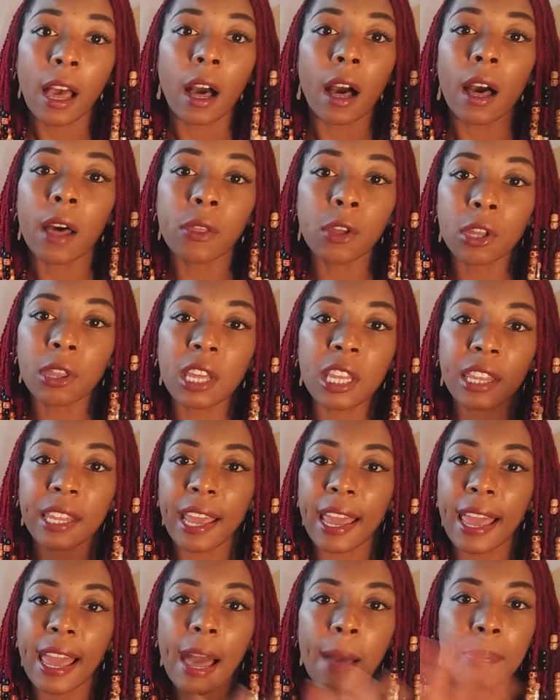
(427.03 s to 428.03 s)
Other than
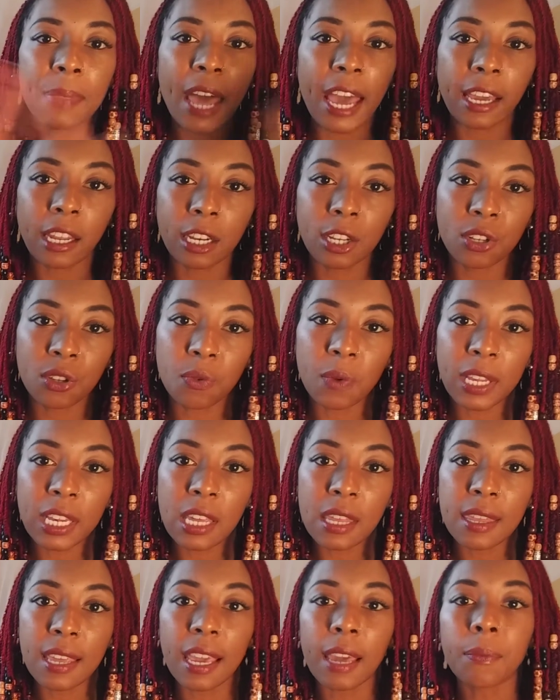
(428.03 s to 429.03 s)
that, I'm not going to do
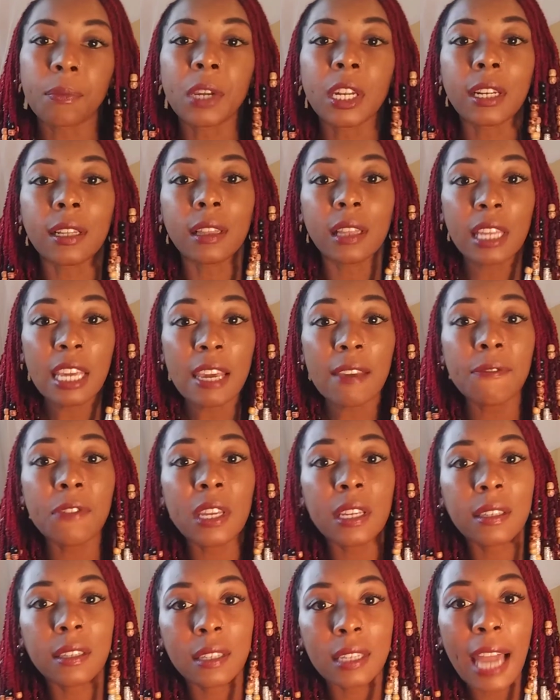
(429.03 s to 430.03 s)
anything. I'm going to leave
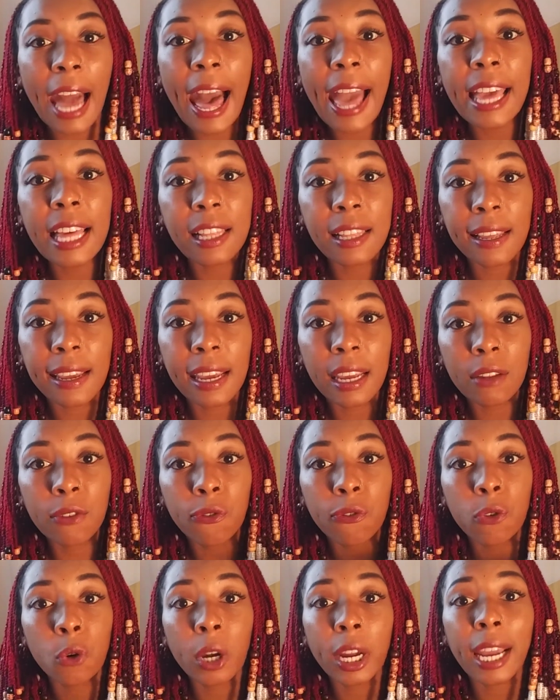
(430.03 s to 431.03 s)
the style in
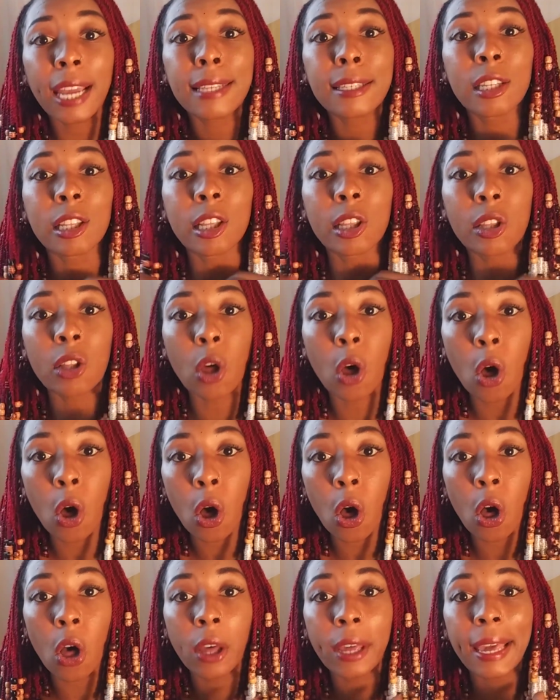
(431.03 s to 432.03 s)
for as
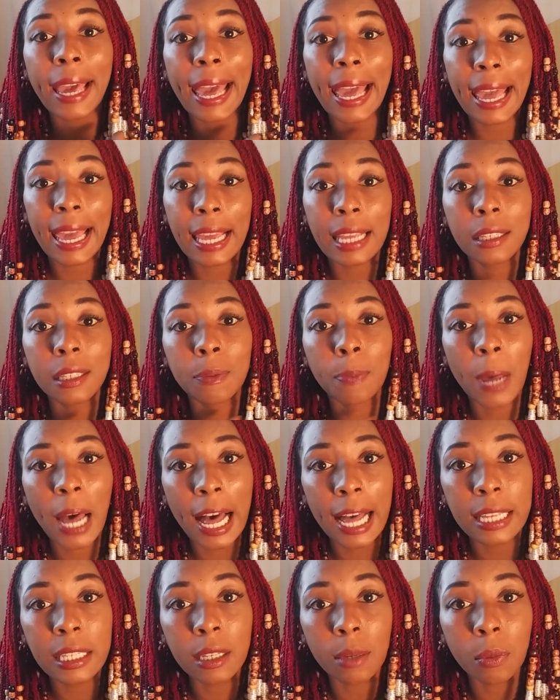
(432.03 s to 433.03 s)
long as
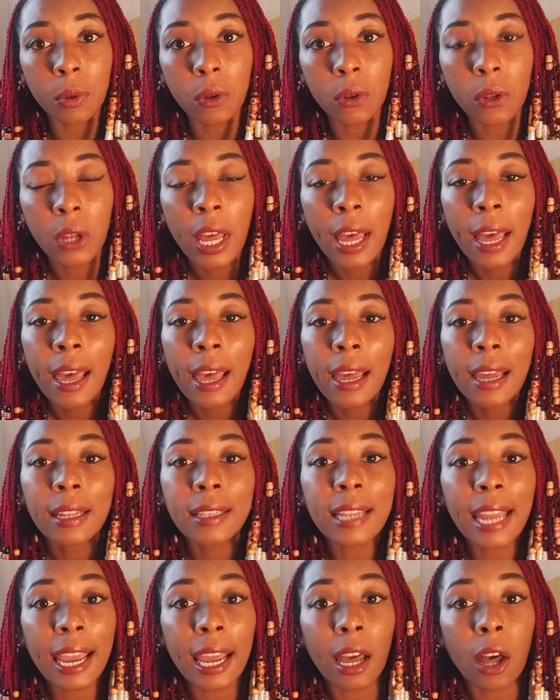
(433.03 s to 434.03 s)
possible.
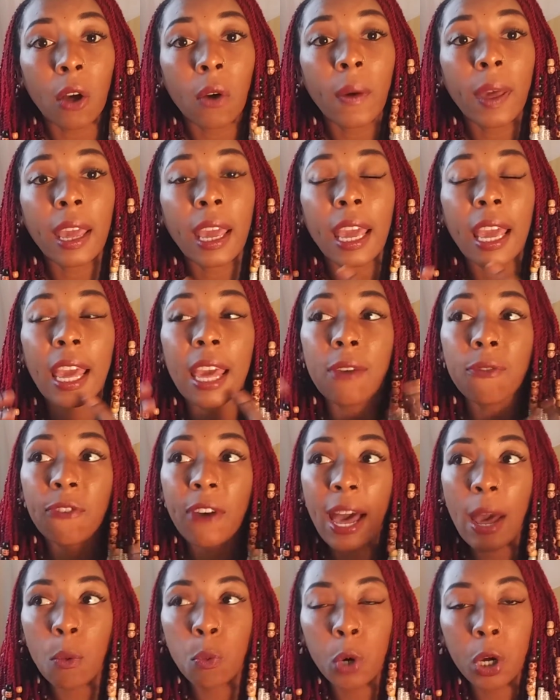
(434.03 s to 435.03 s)
Now, if
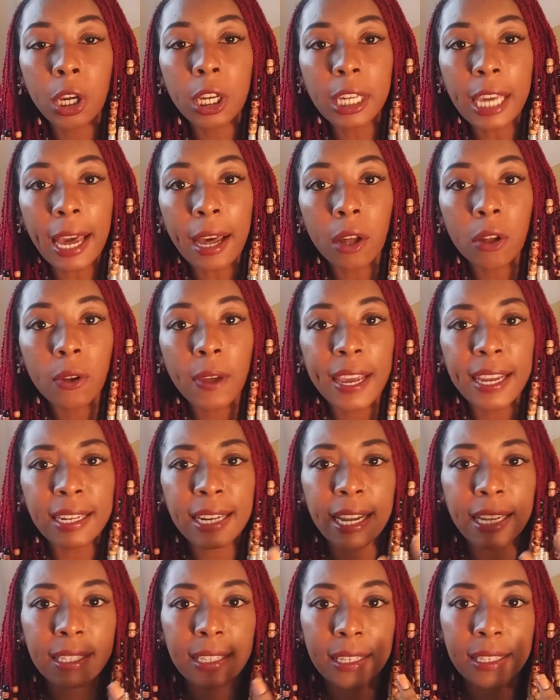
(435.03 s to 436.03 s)
I work out and
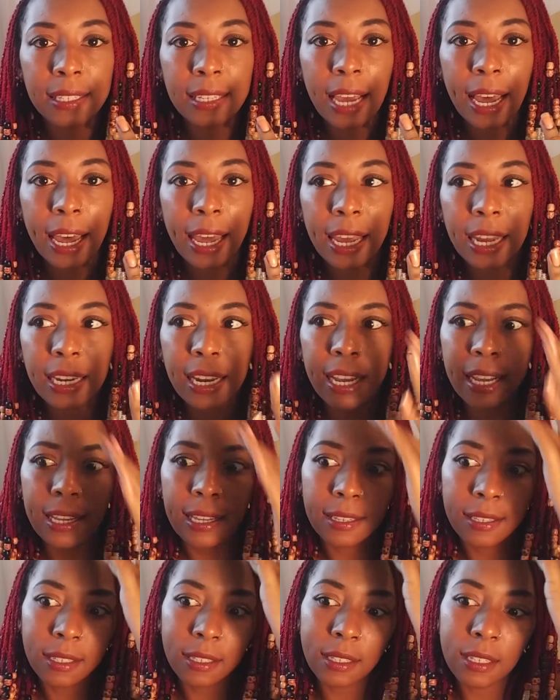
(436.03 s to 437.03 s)
I decide and I
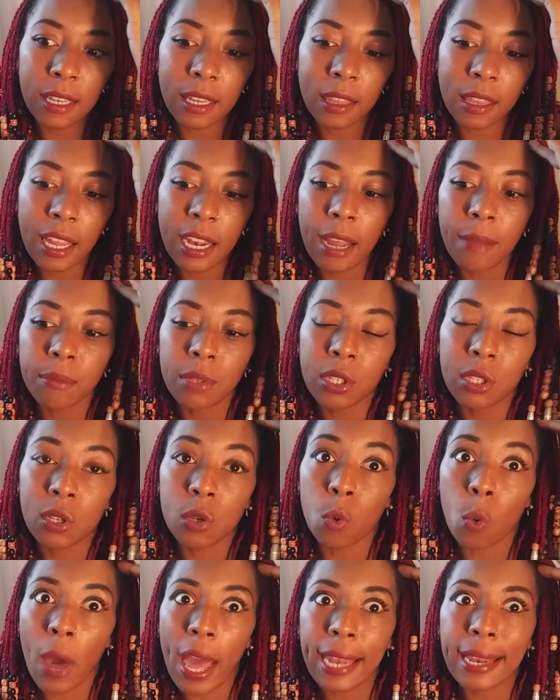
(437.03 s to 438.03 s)
see that I'm
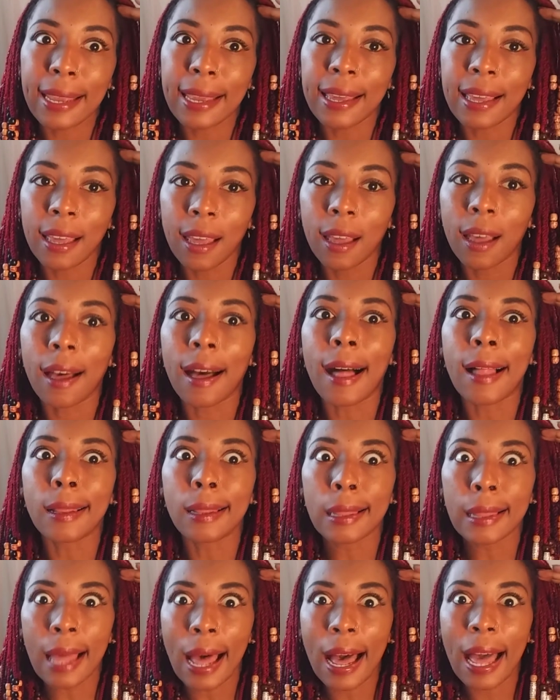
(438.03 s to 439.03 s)
sweating a
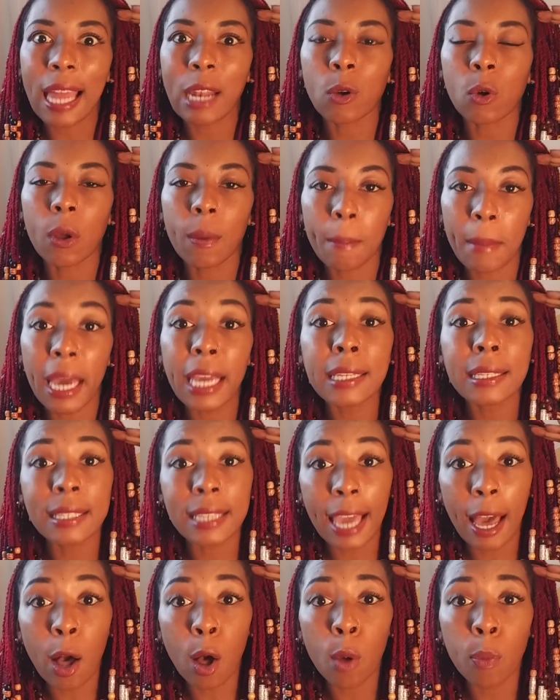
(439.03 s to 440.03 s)
lot on my
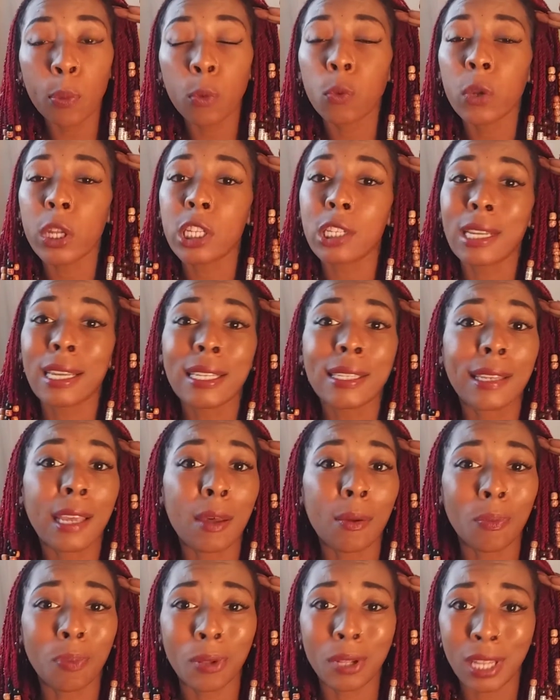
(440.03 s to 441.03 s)
scalp, which is
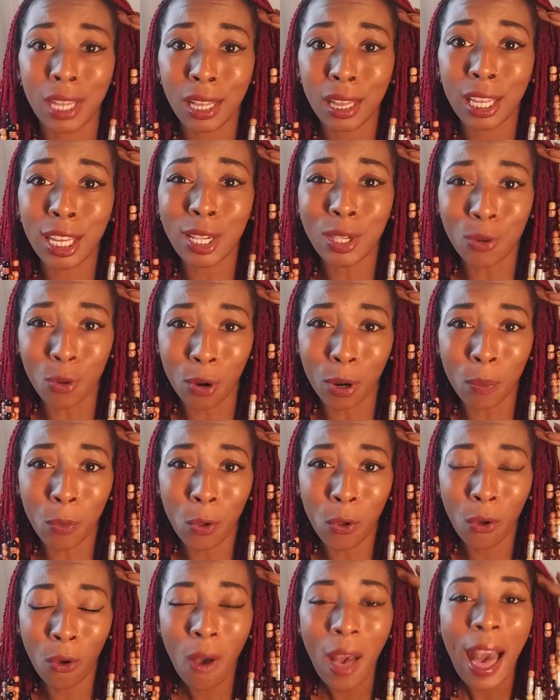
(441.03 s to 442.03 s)
completely
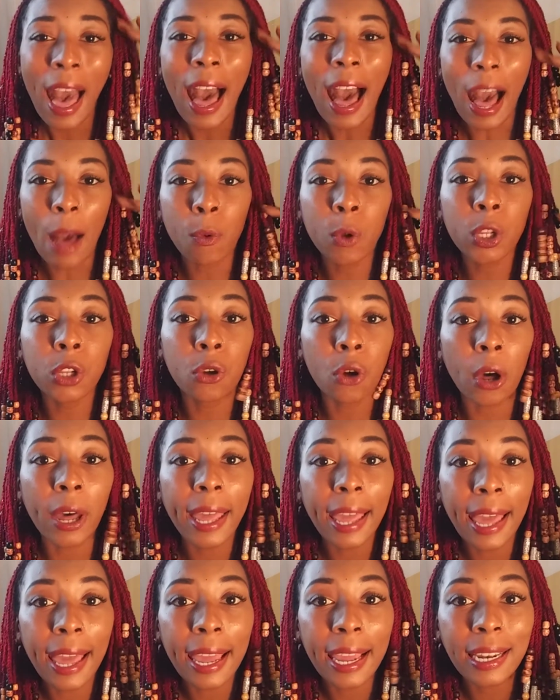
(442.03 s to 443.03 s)
normal, I would go
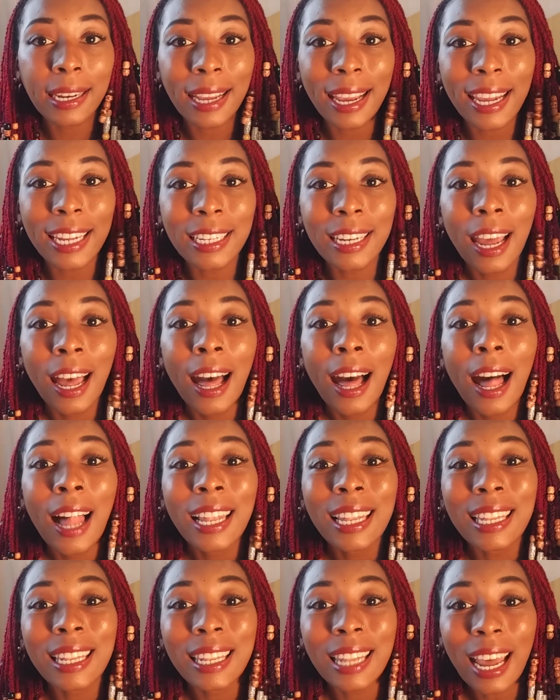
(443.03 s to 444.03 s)
ahead and
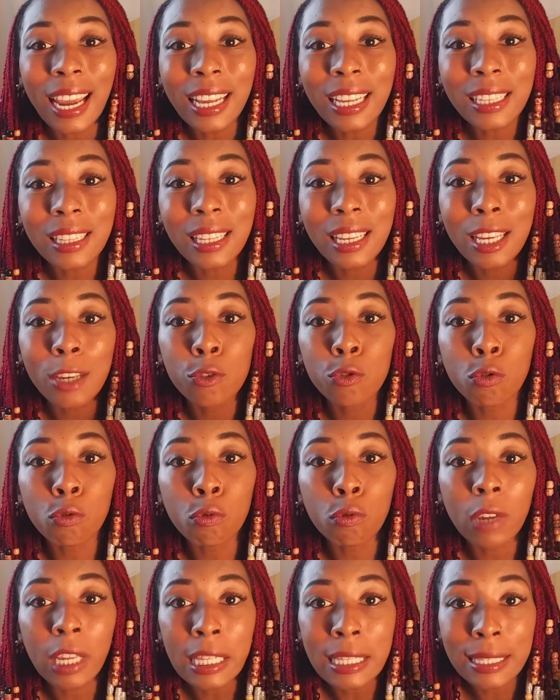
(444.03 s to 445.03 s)
lightly
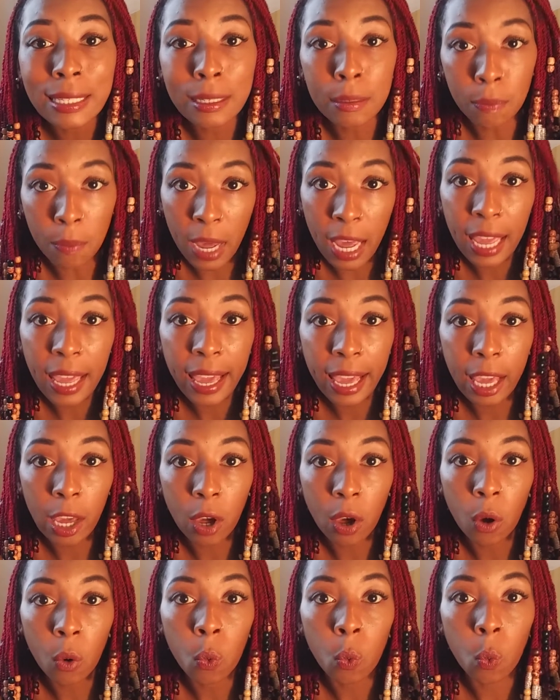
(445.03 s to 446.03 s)
rinse my
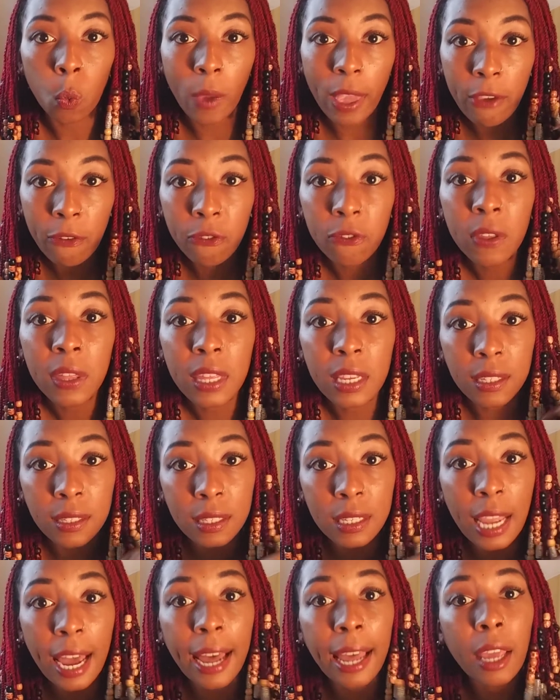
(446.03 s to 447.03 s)
hair with the
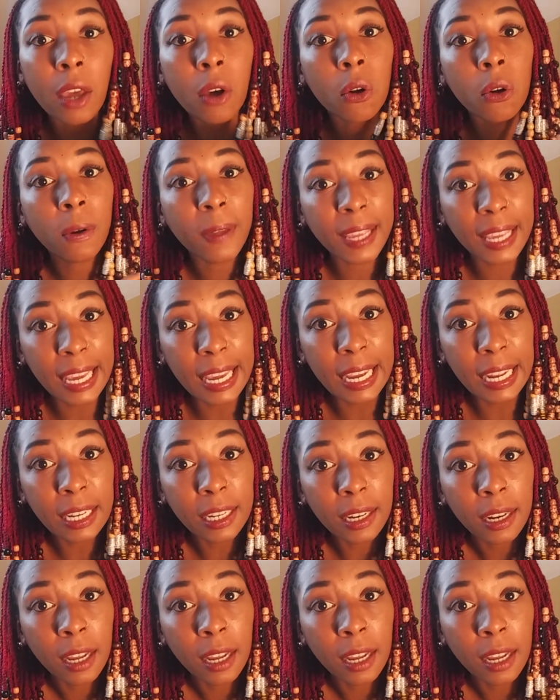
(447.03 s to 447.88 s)
style in.